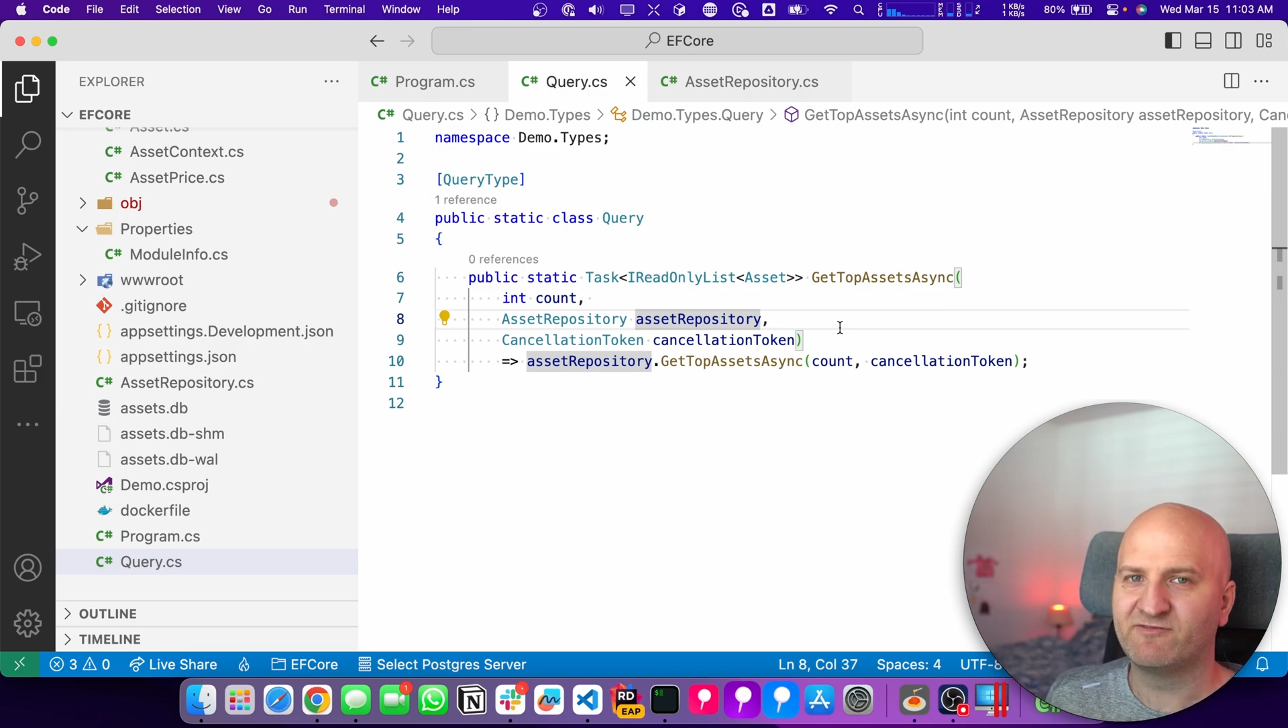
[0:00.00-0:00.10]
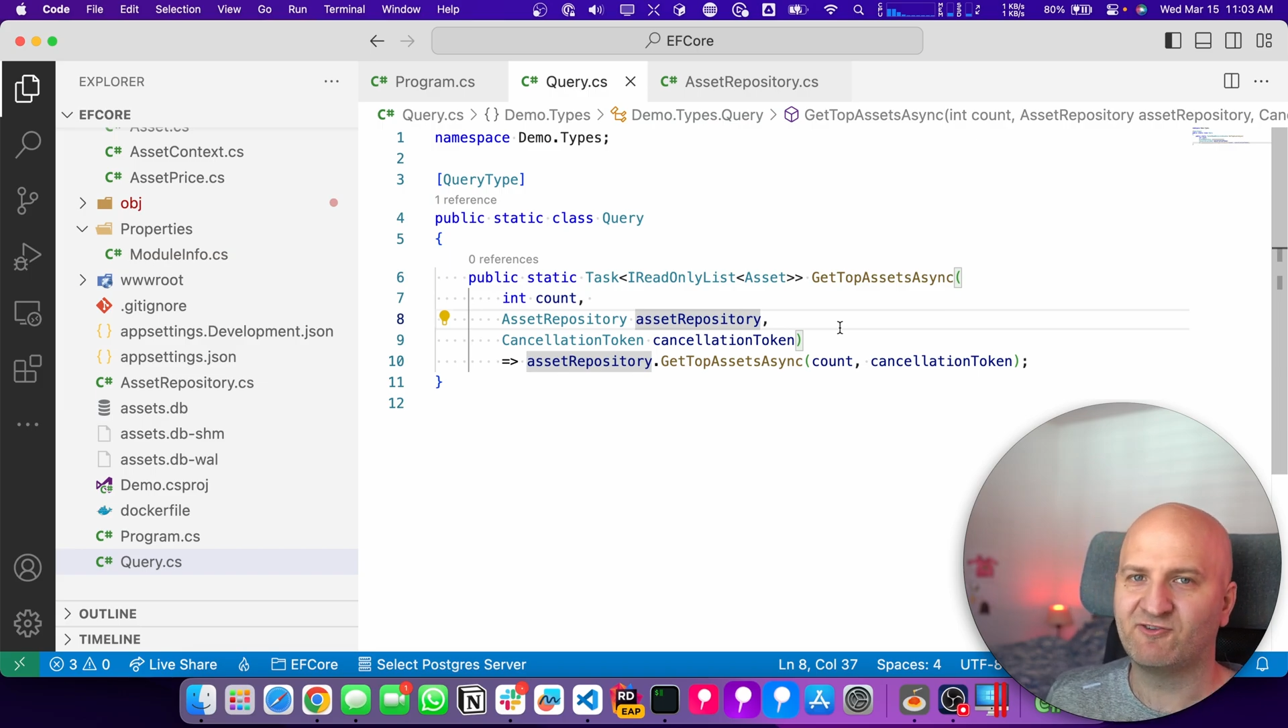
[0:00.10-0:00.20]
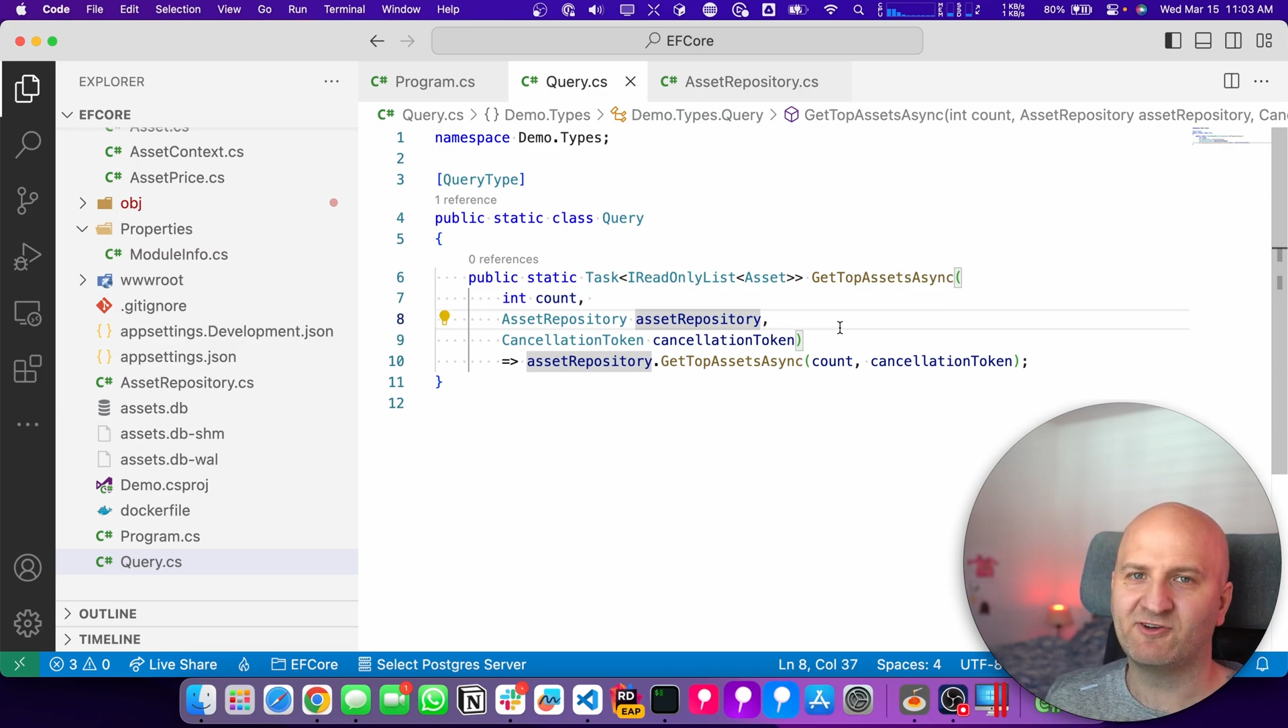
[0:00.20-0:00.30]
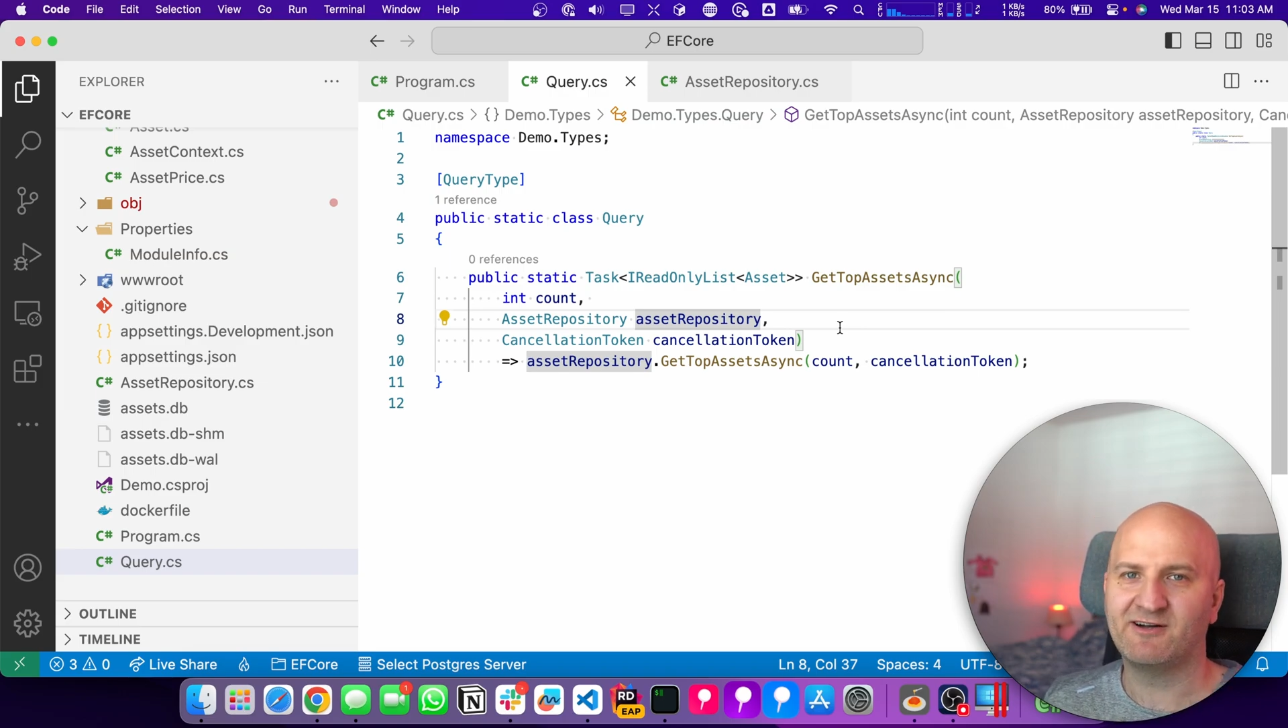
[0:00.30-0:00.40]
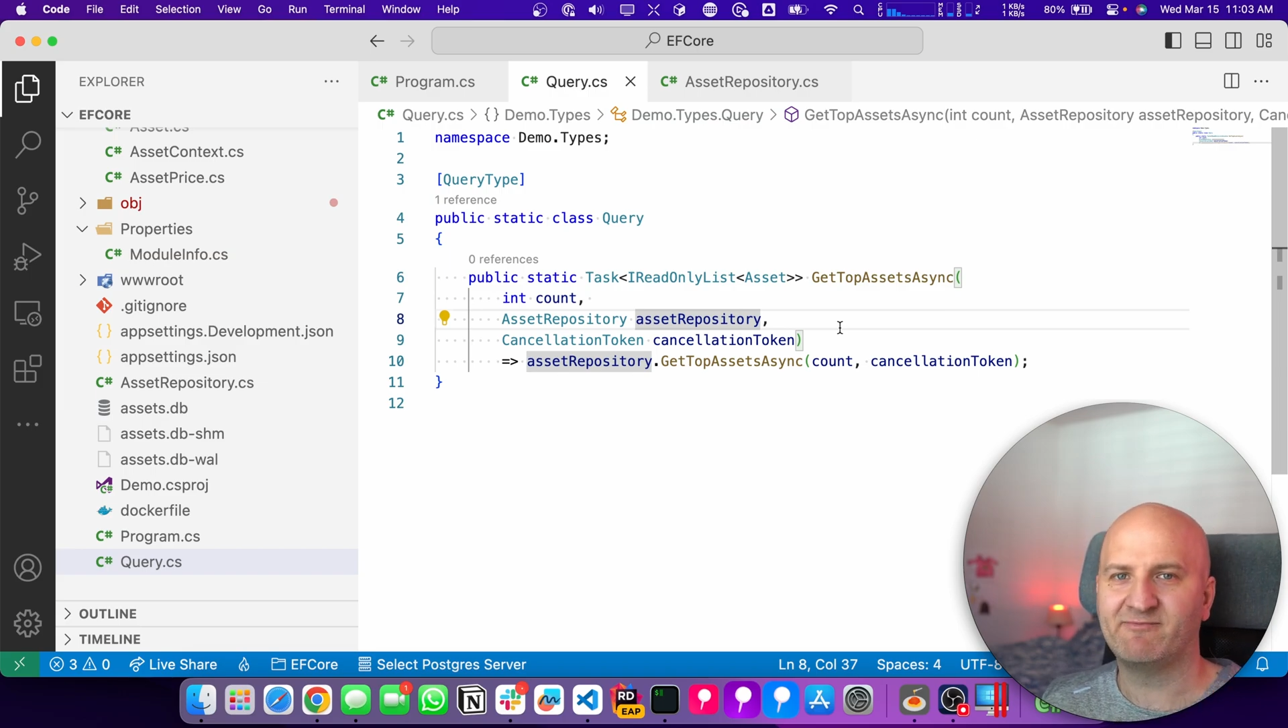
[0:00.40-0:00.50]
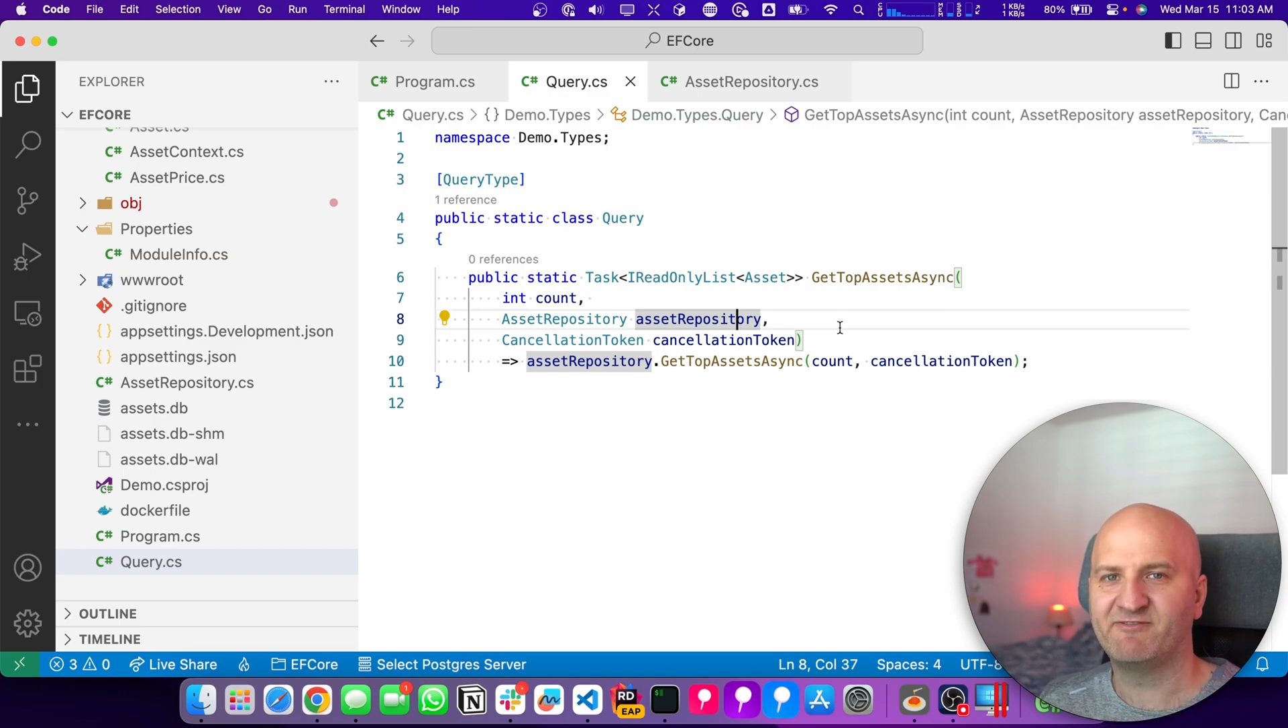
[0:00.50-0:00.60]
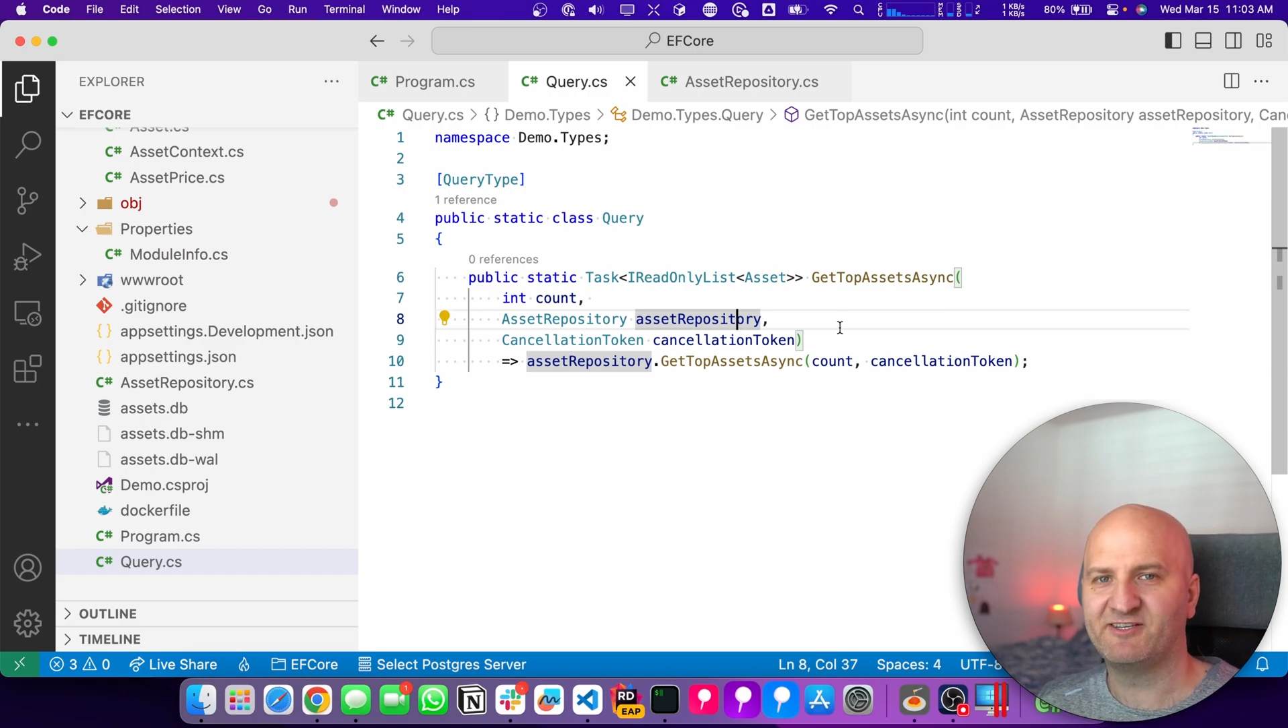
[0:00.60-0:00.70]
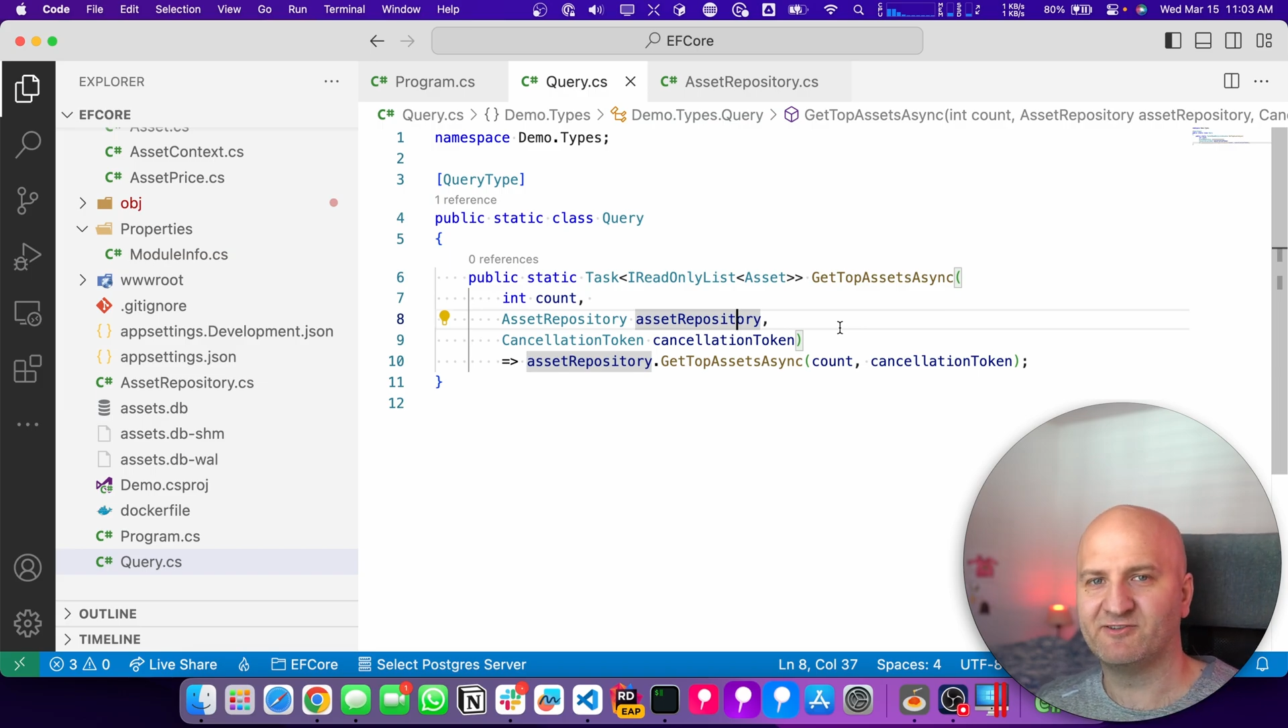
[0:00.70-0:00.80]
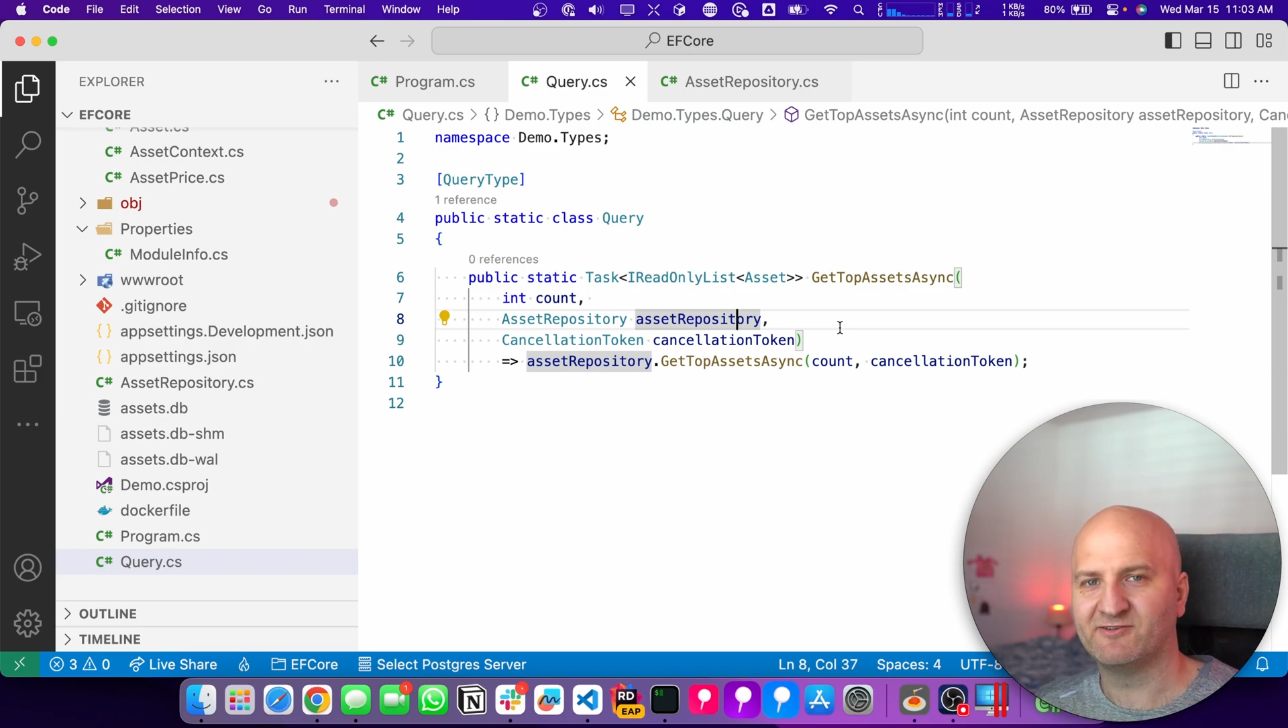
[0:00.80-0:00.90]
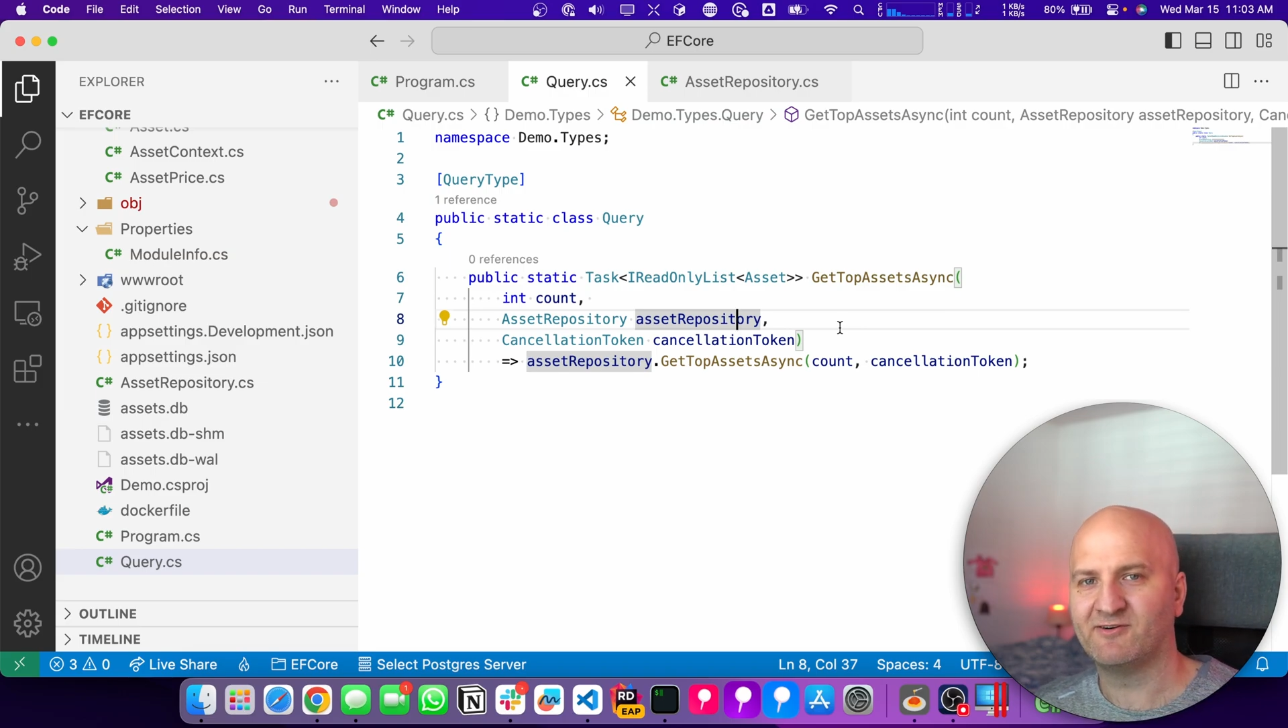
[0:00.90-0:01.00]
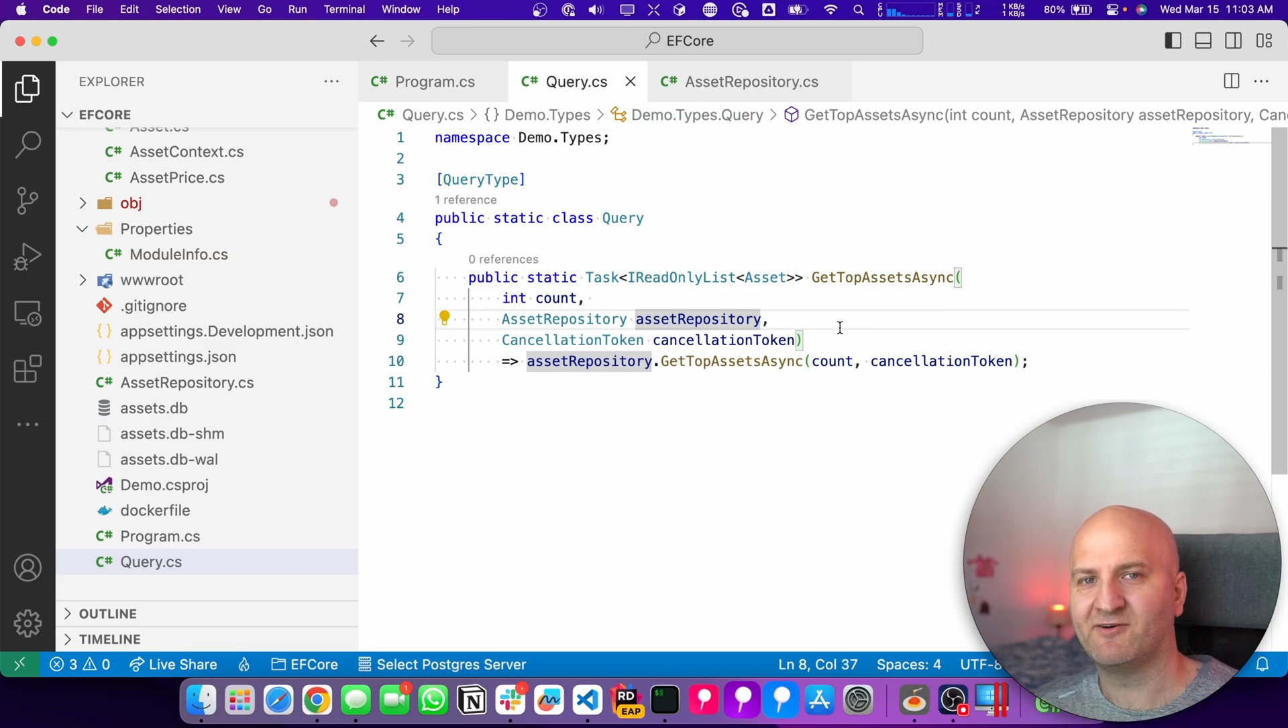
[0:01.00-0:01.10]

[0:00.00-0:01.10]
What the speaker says: follow-up video